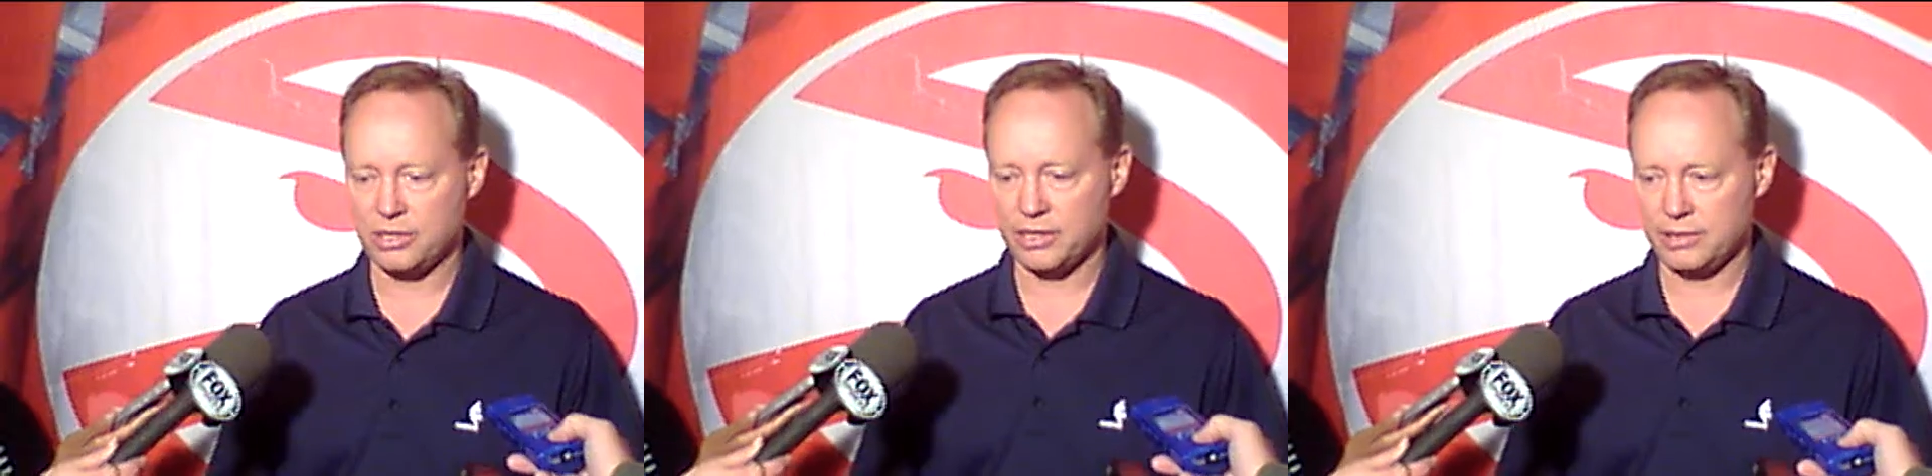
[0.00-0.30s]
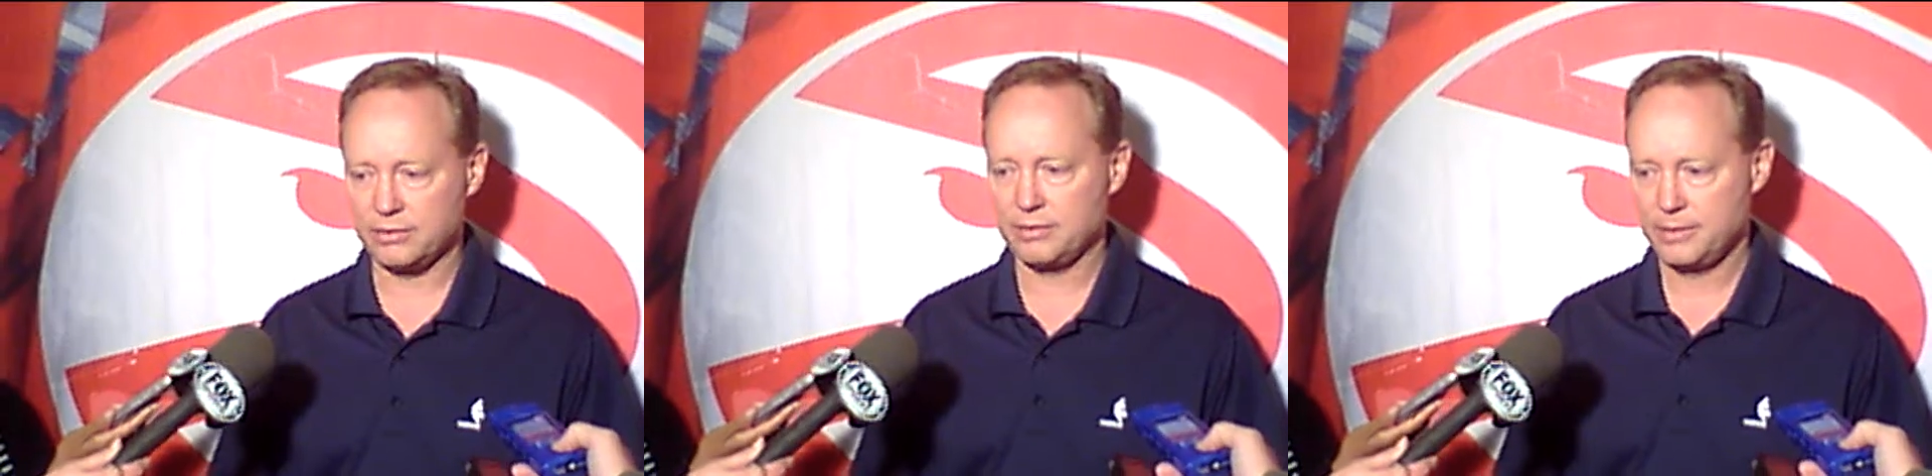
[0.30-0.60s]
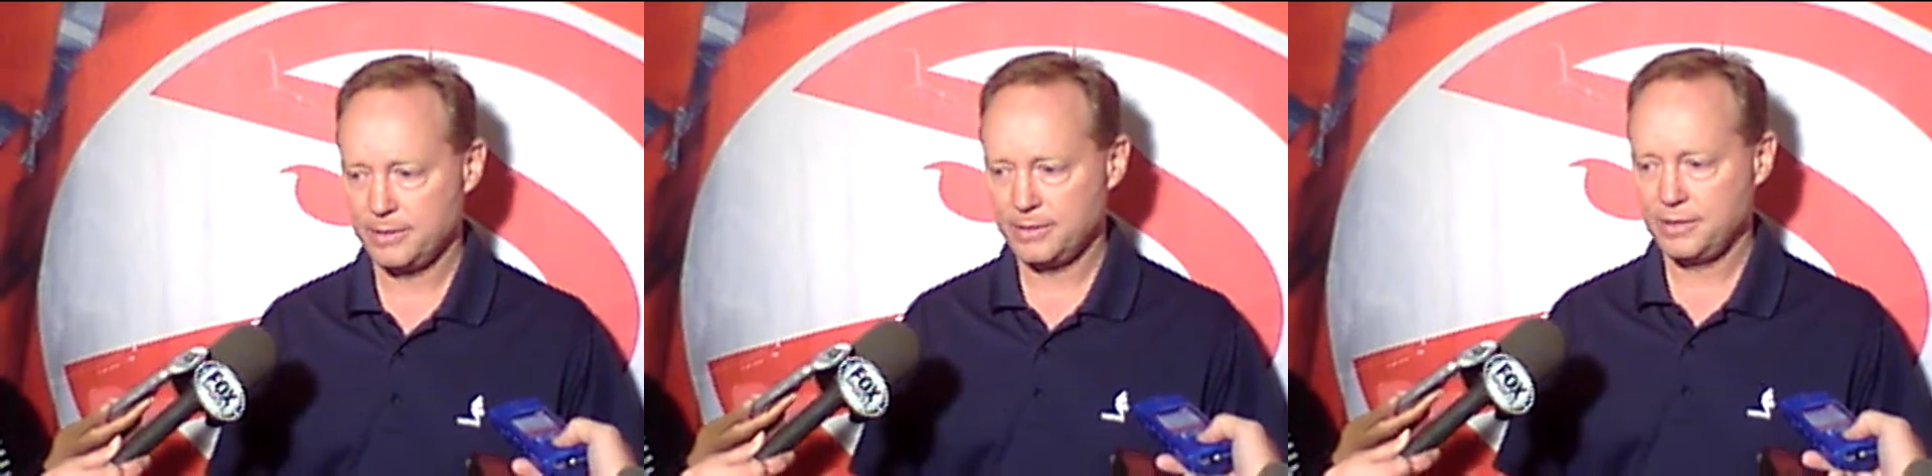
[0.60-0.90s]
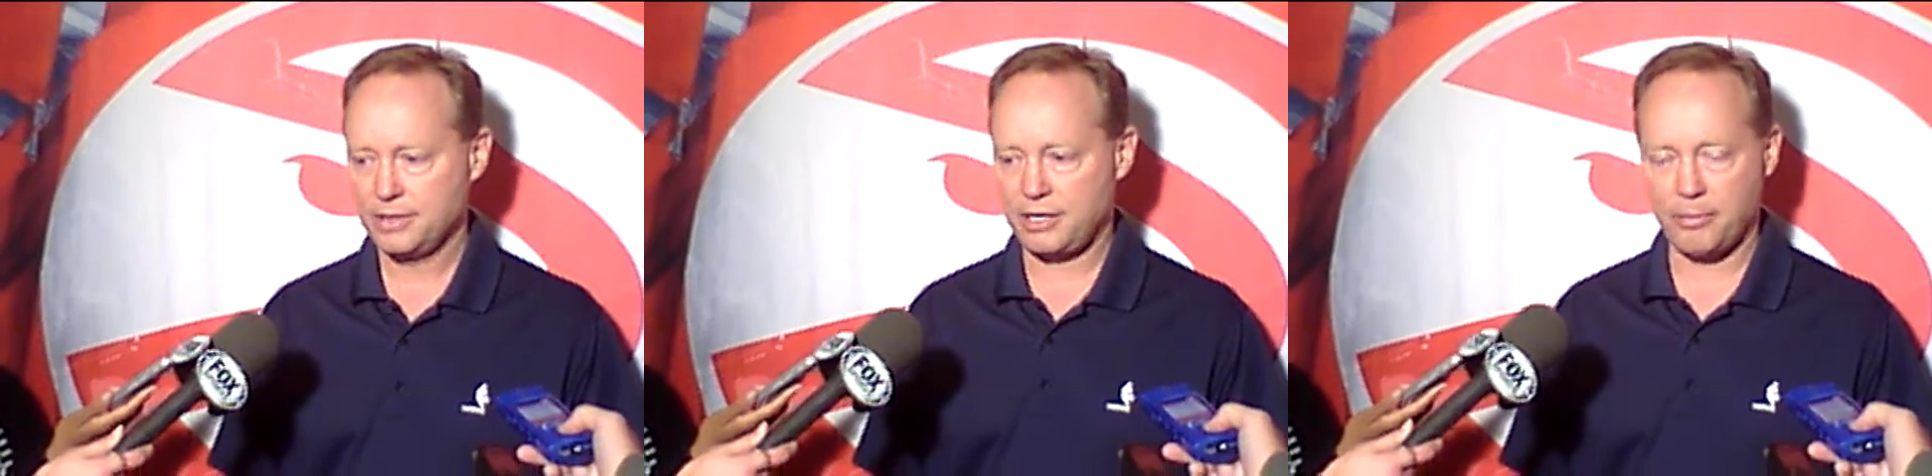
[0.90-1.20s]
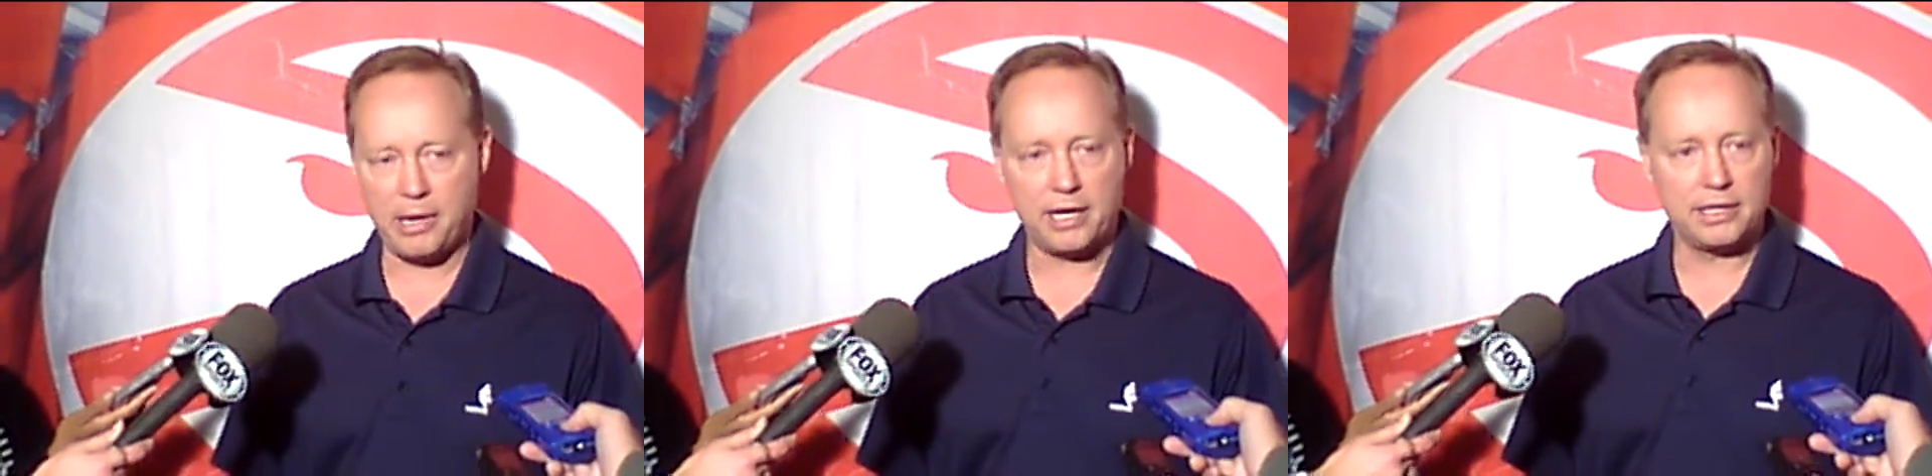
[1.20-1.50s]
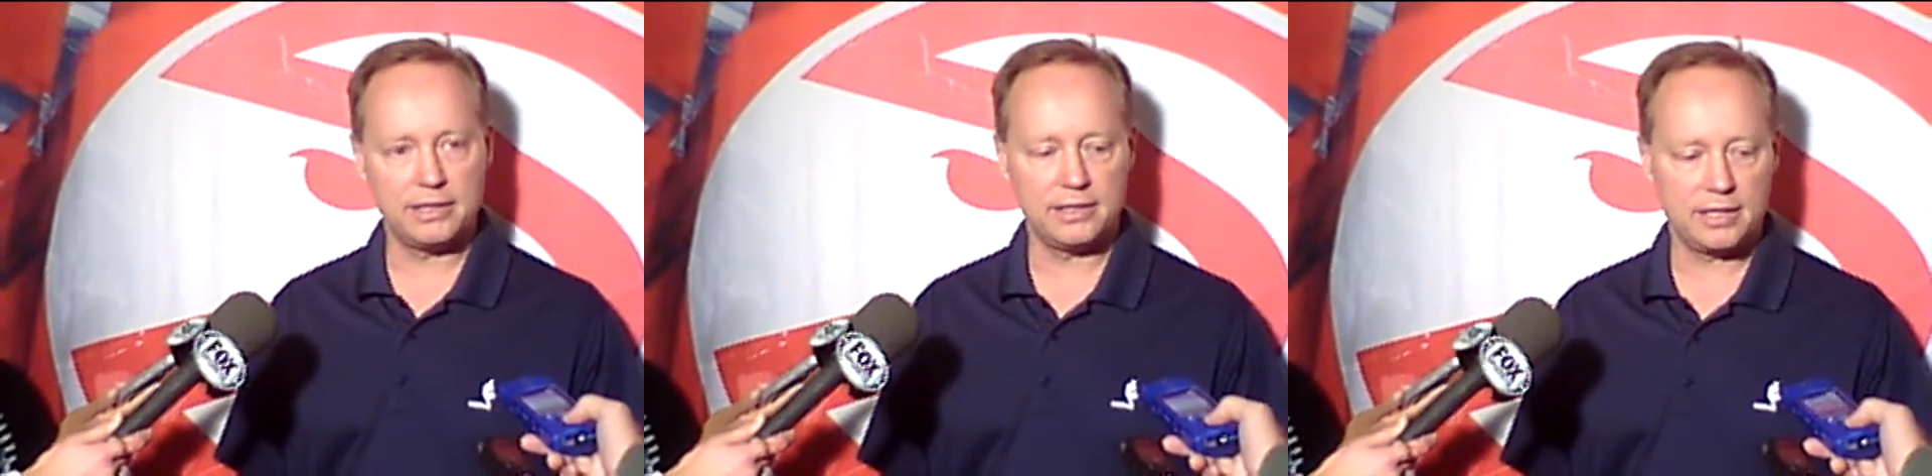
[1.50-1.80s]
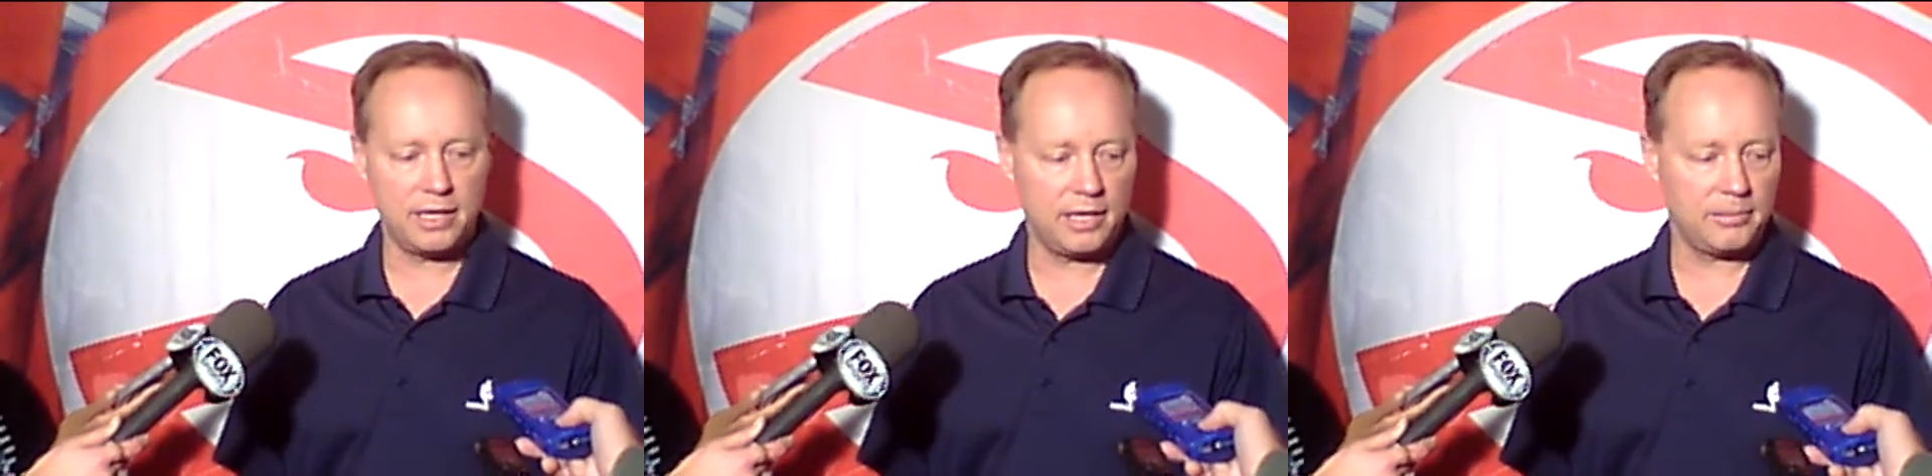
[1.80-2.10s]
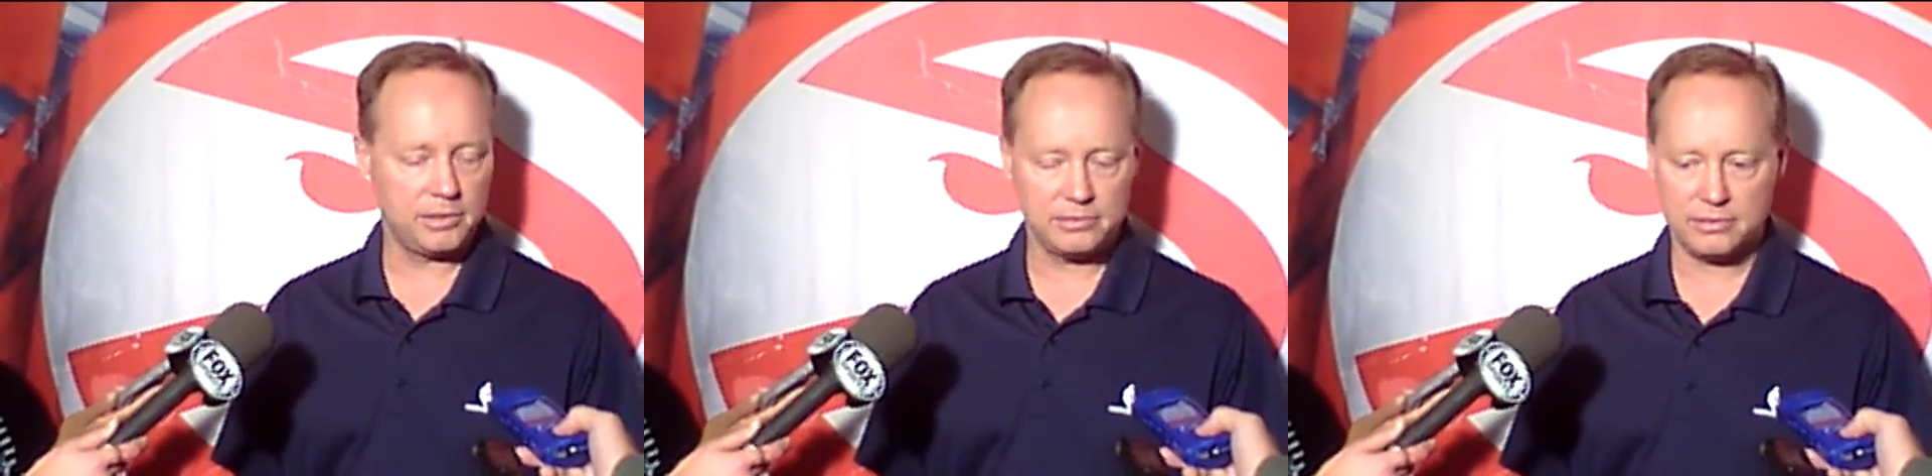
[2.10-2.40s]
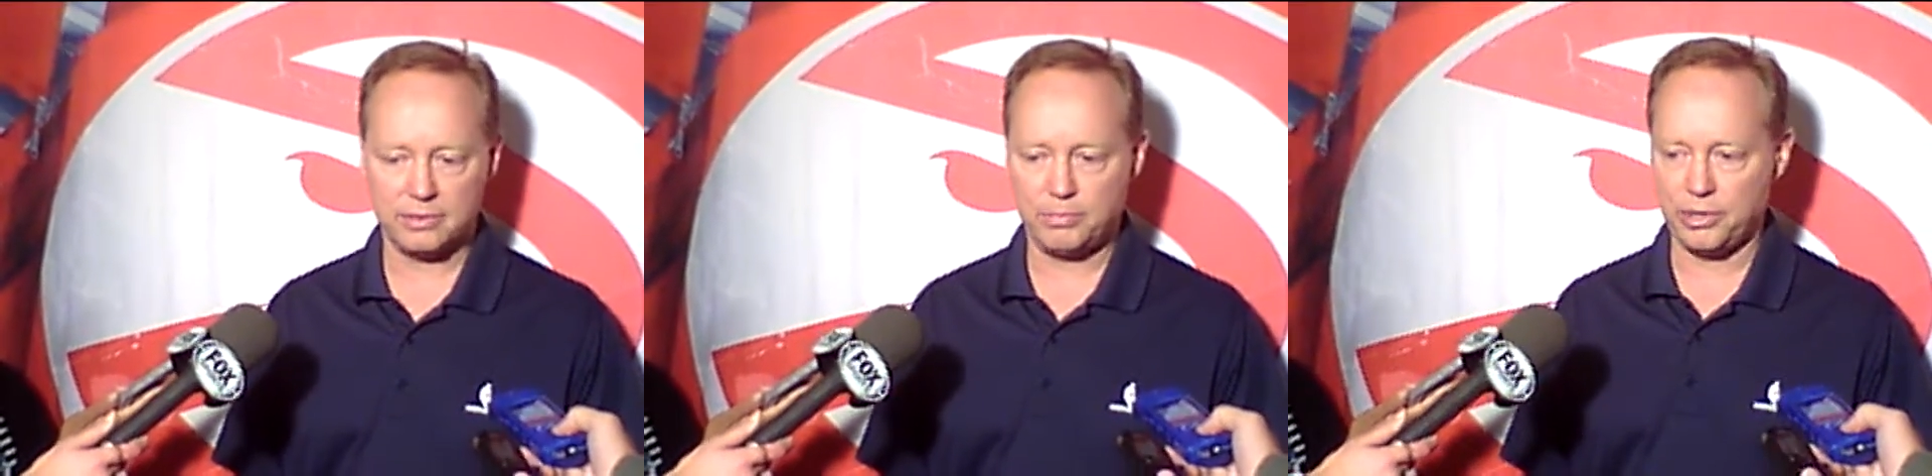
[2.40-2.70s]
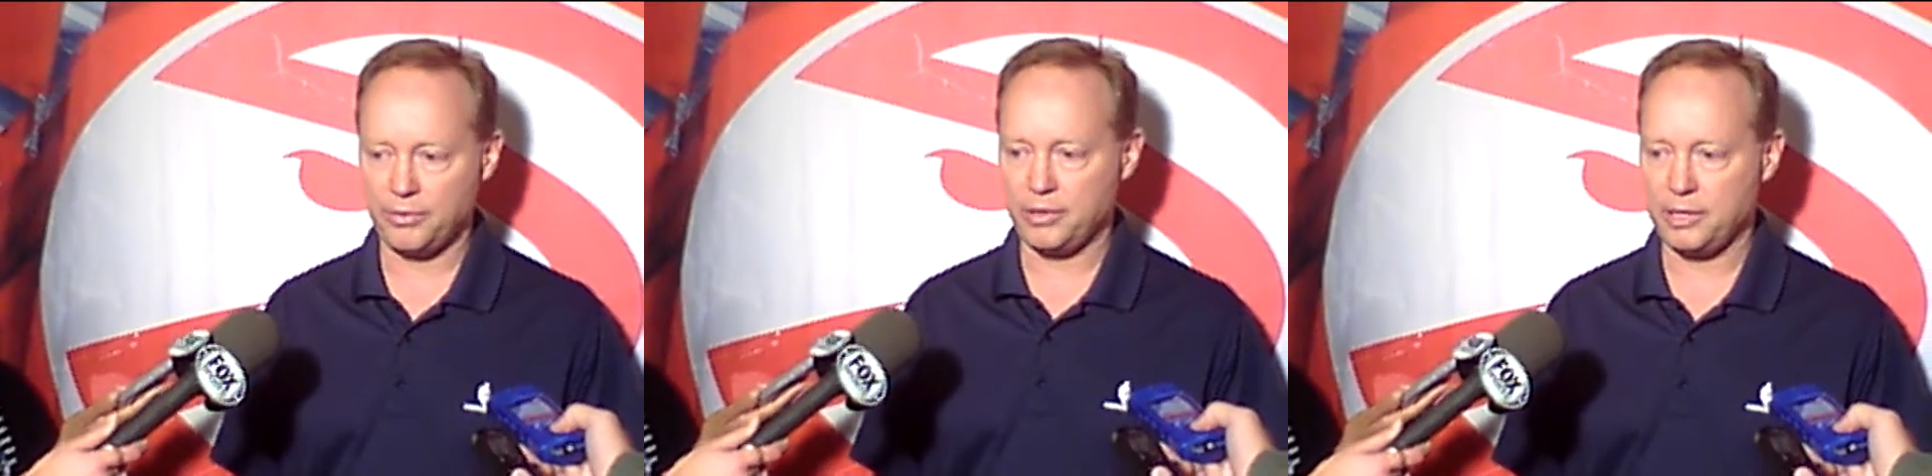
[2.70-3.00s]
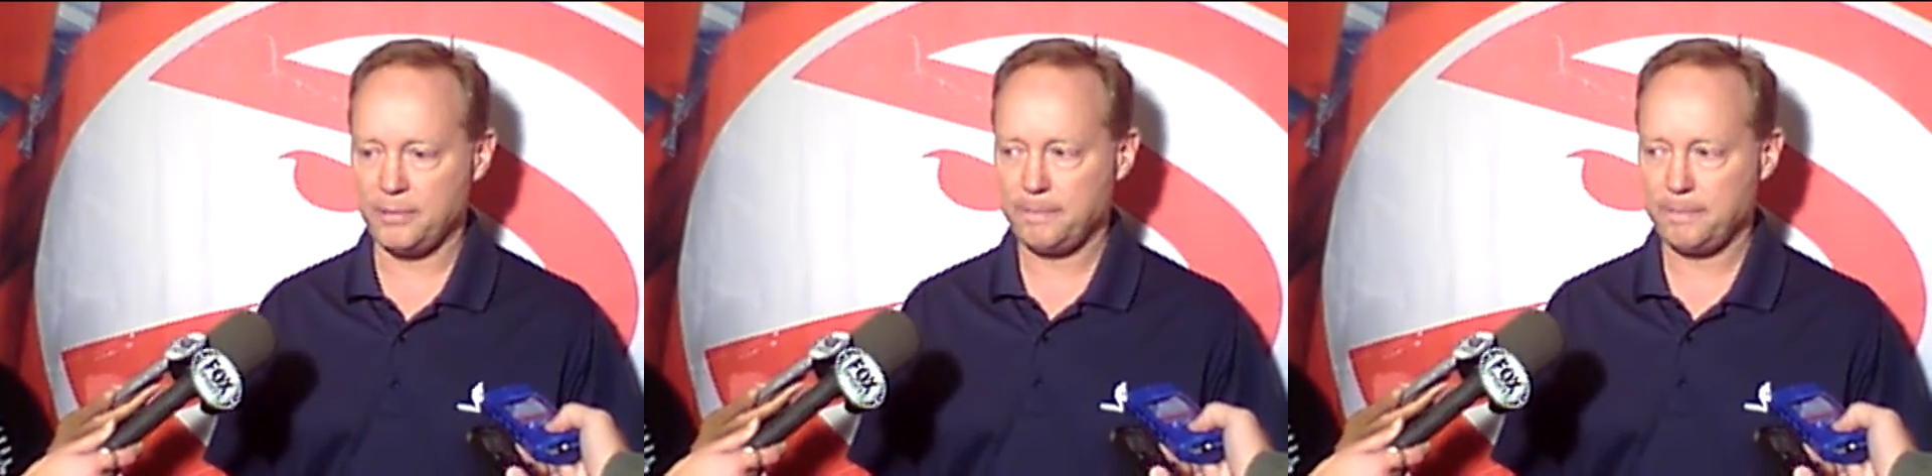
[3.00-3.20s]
He'll come back into the game and play well.